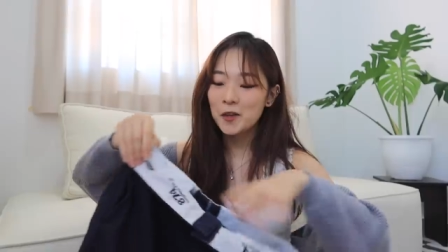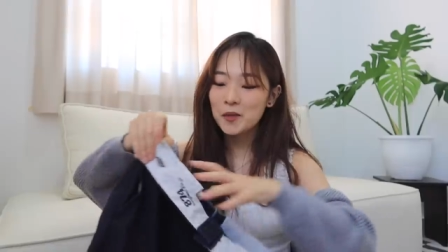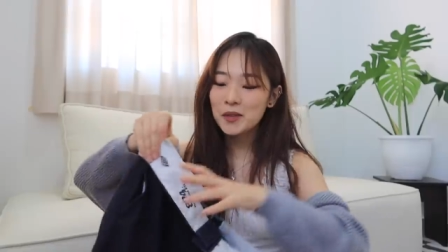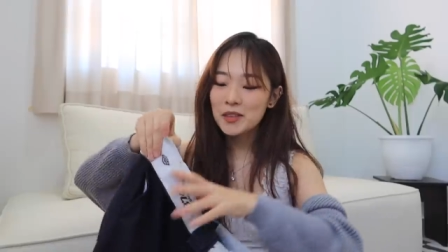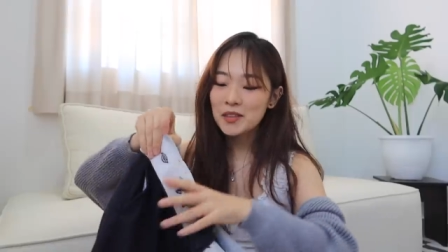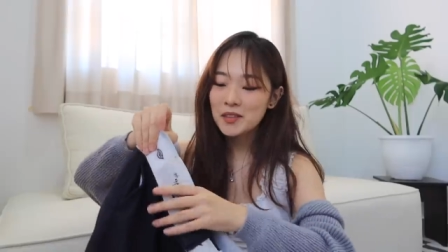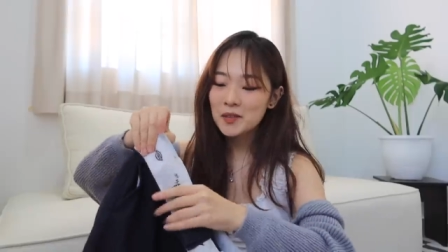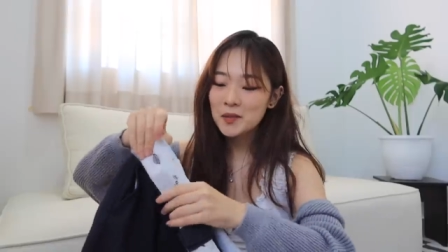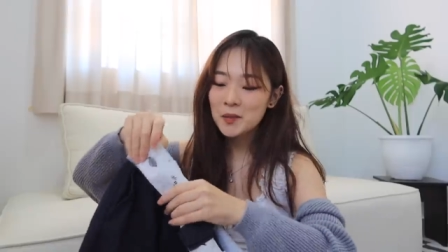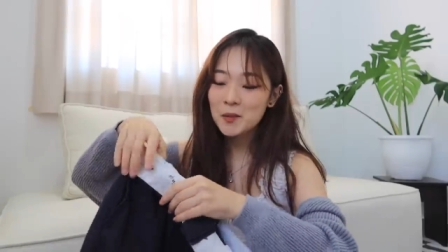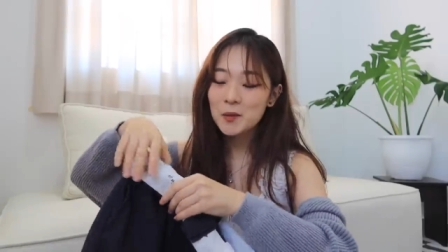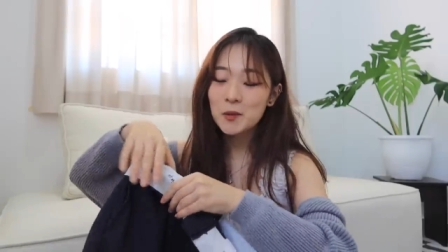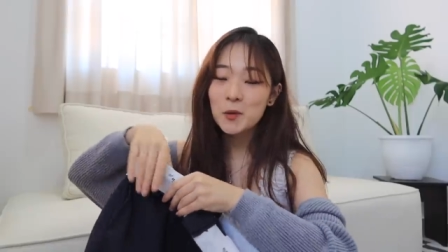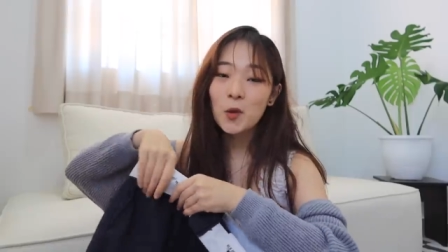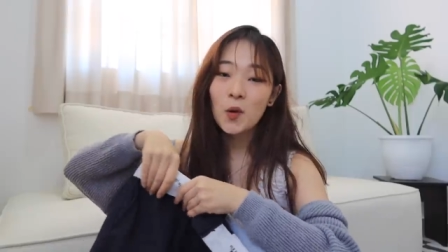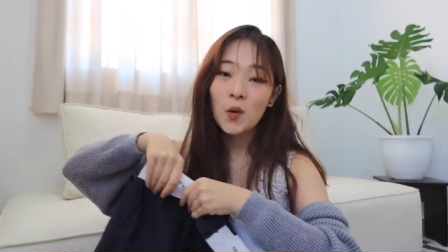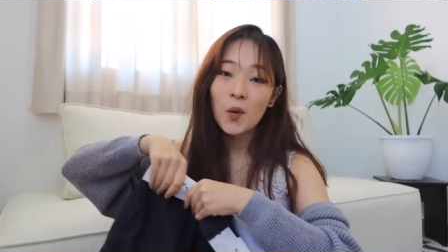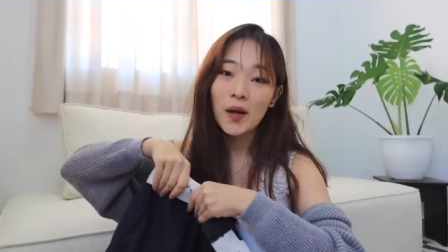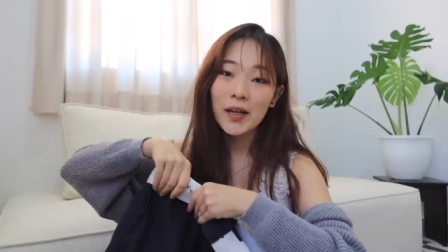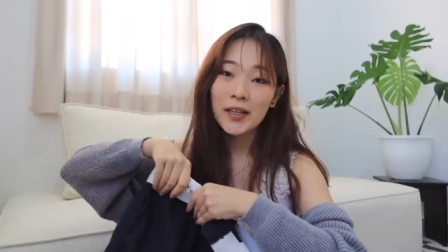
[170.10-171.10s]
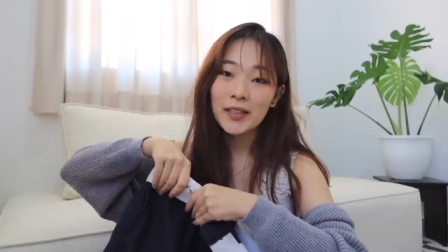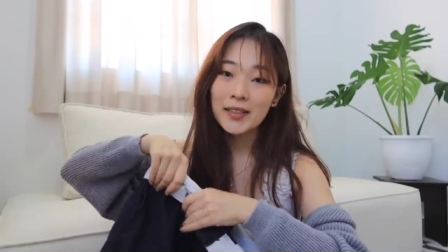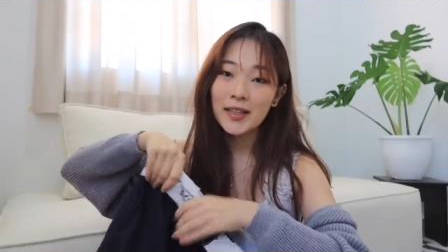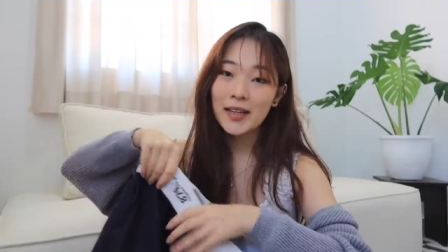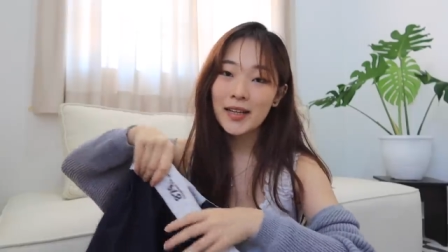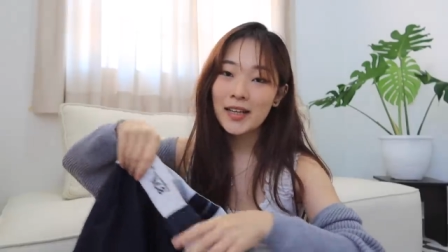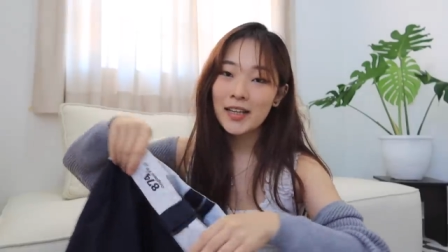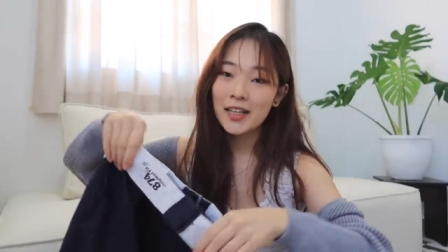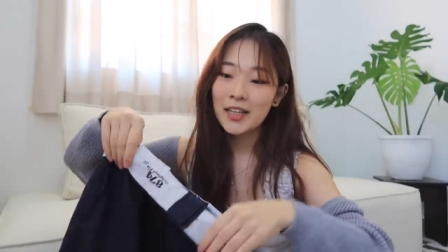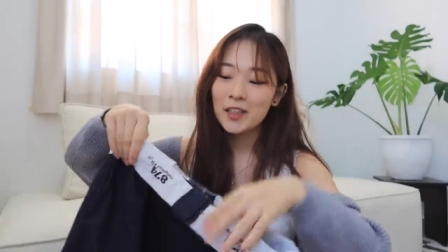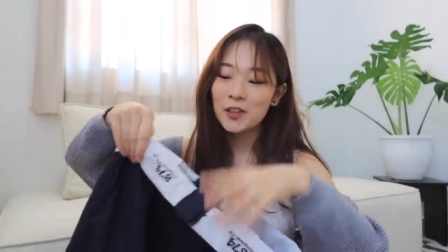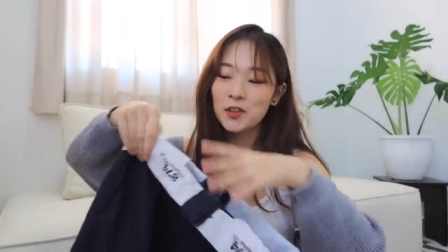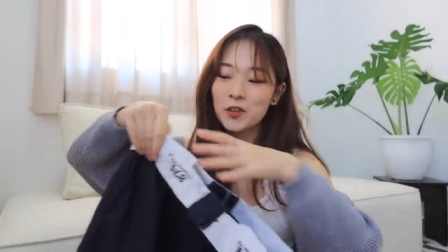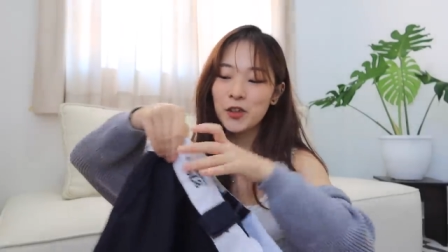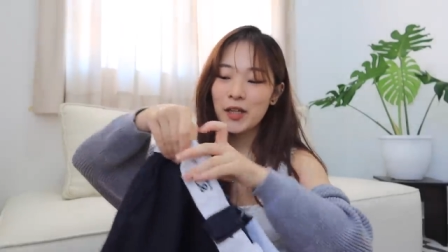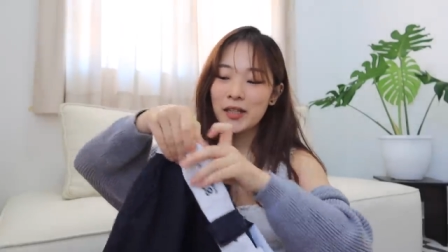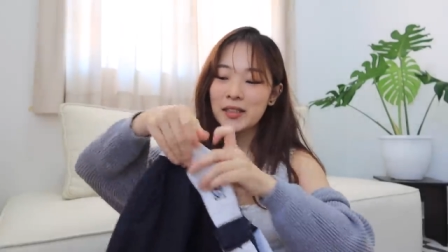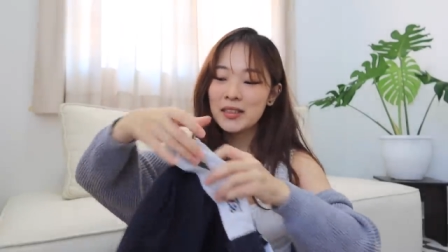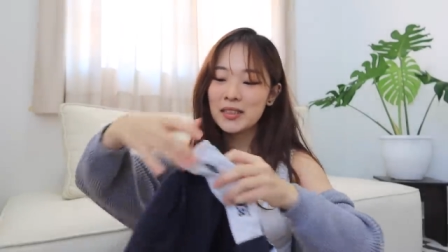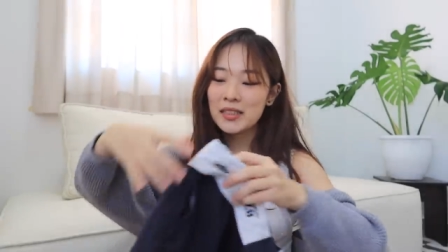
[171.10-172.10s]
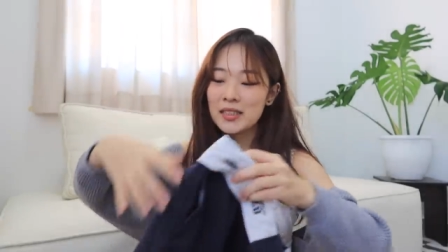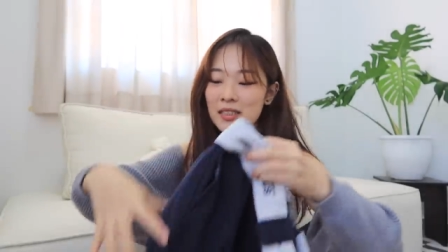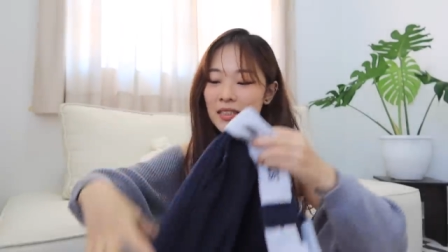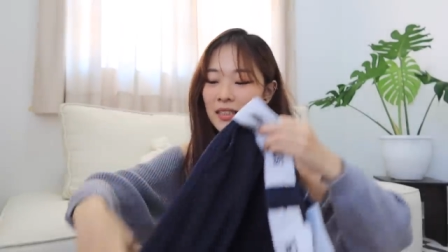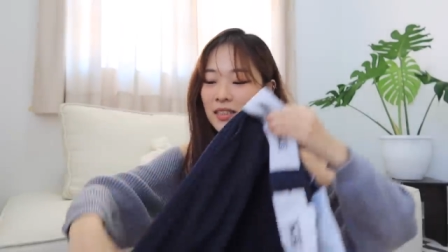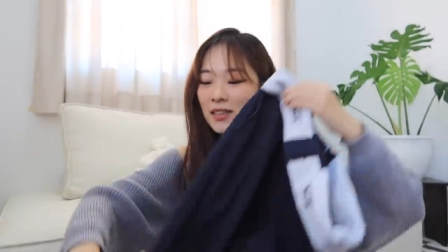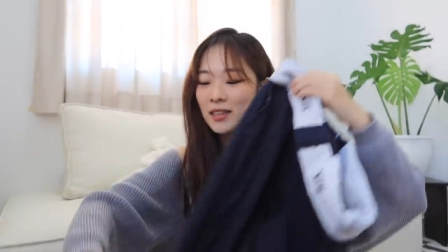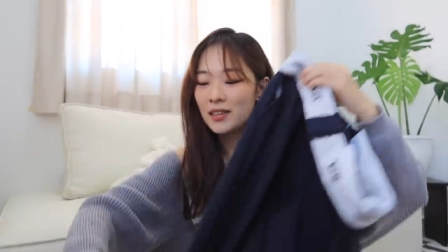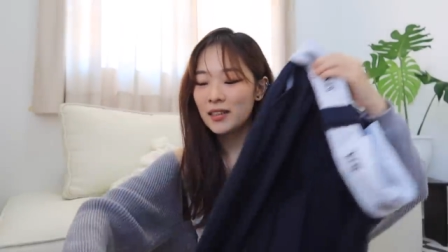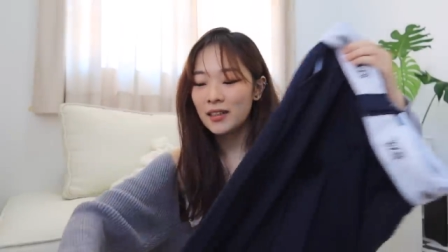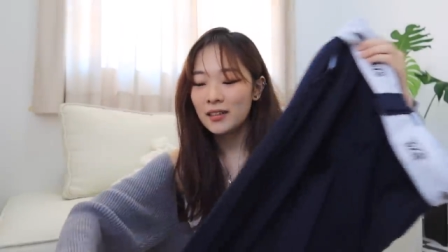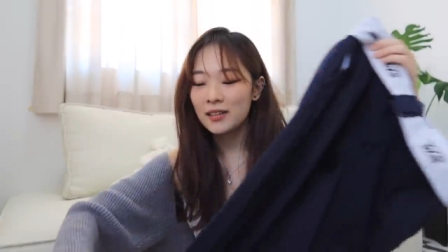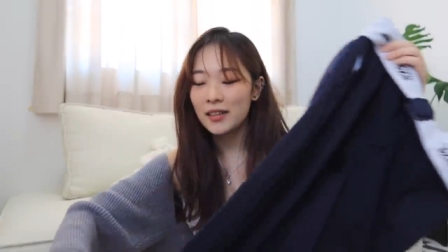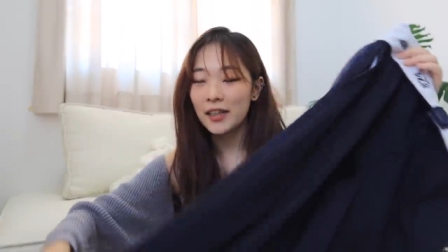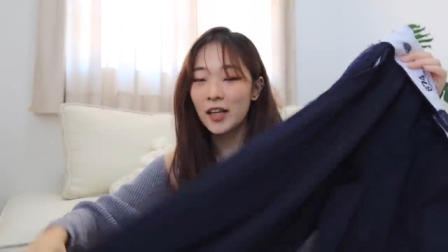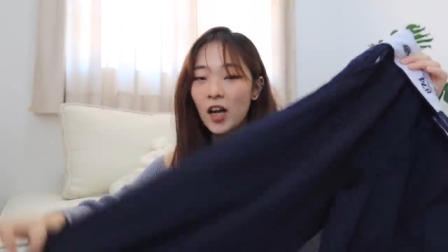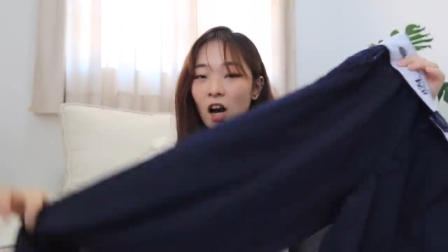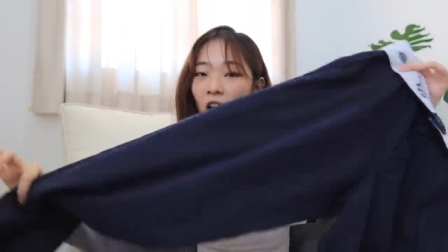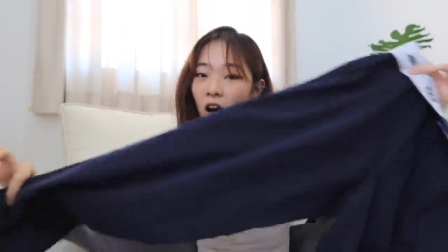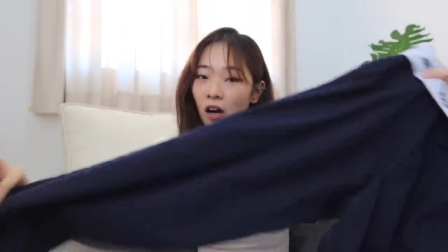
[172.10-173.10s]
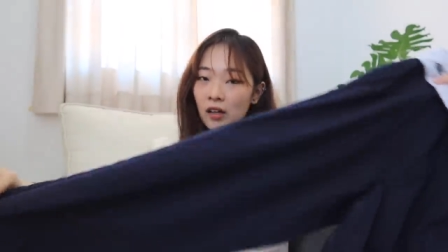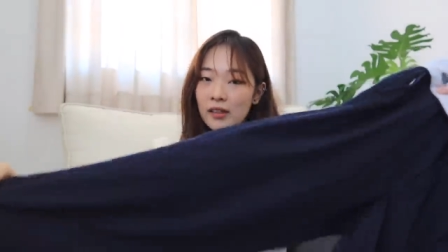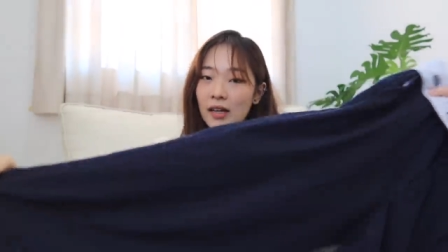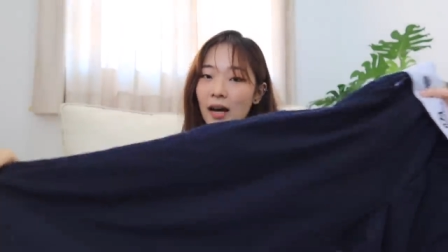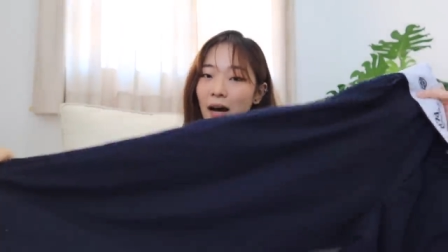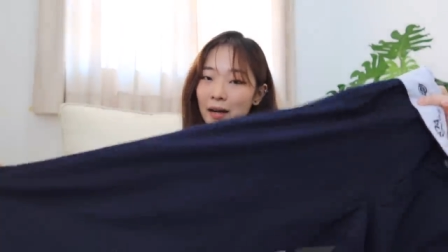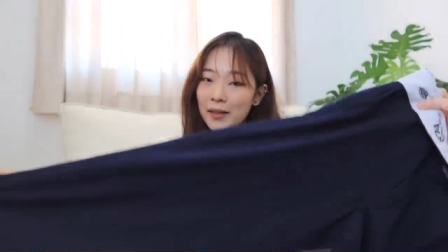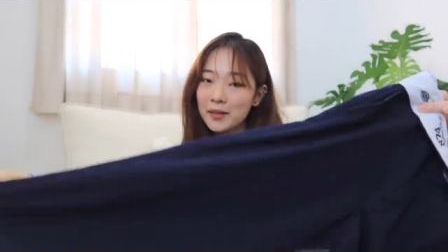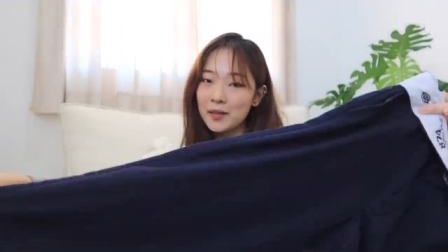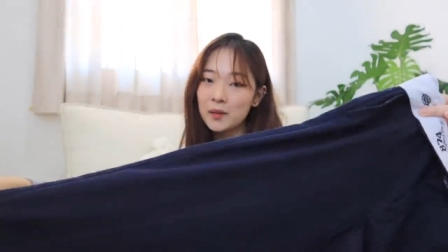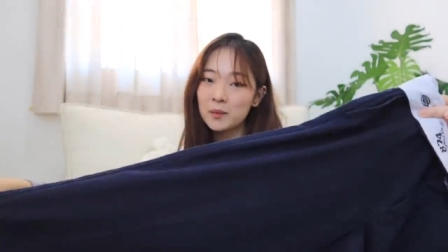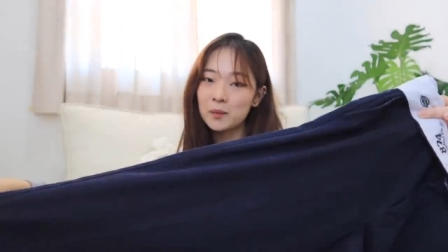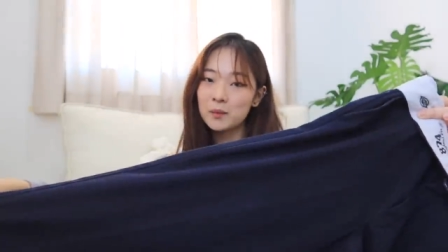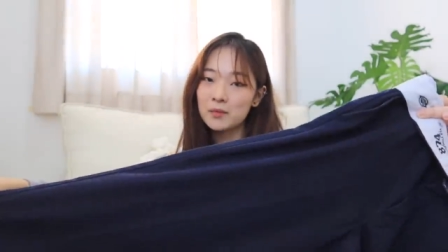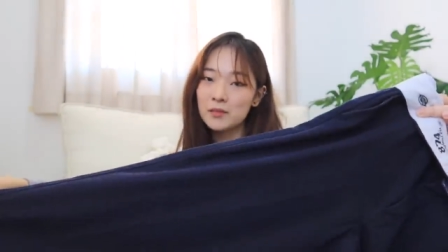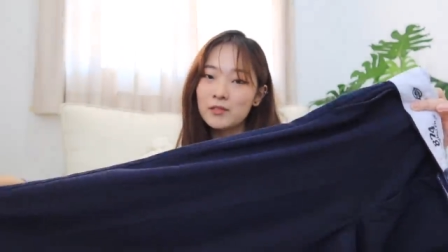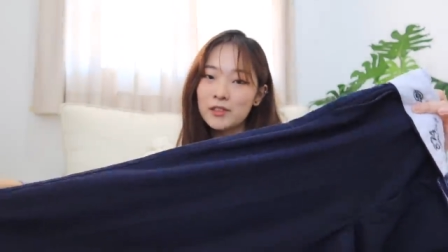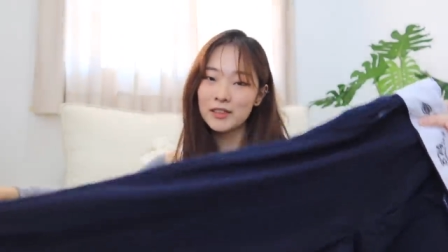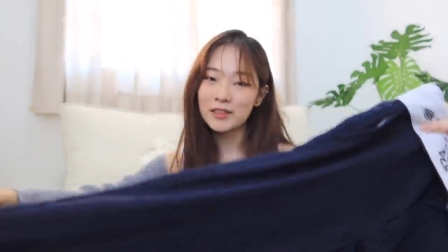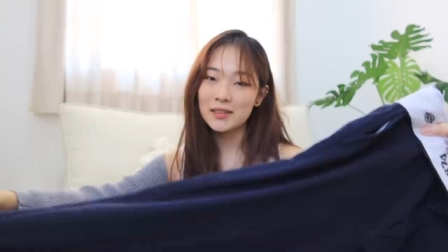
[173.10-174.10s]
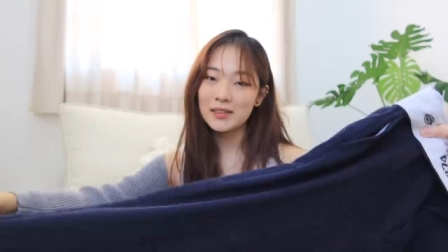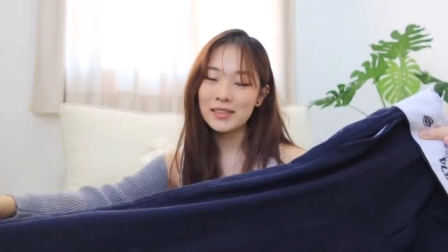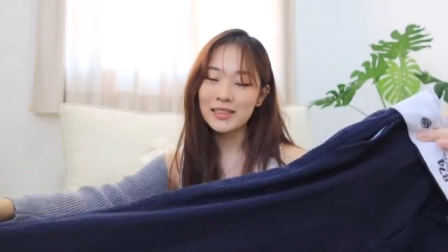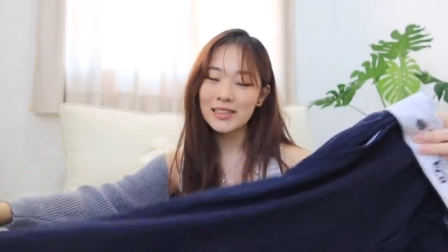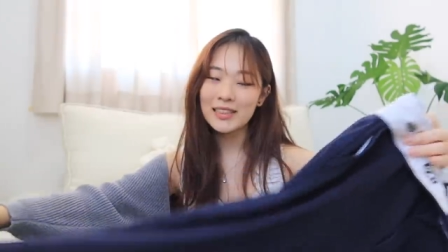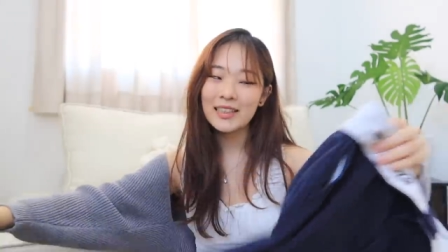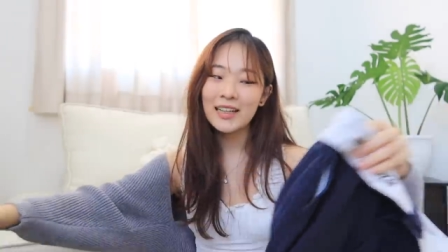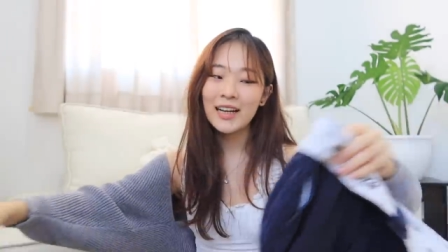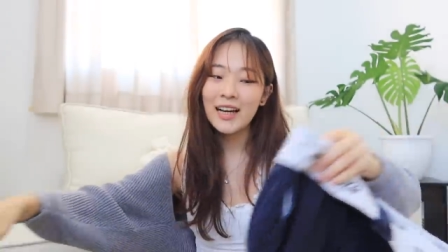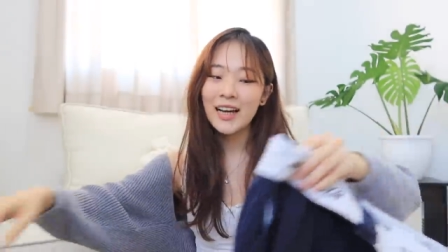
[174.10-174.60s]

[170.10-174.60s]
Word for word: know this is also quite a trendy like hot item recently